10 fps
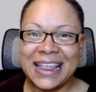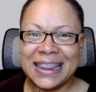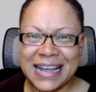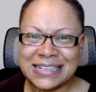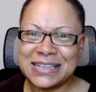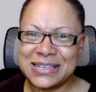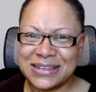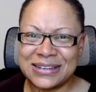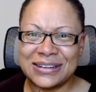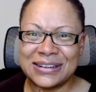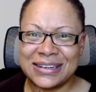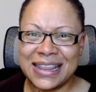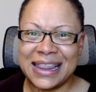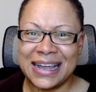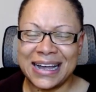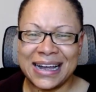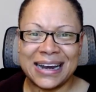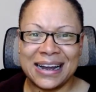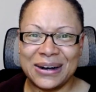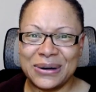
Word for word: lessons learned that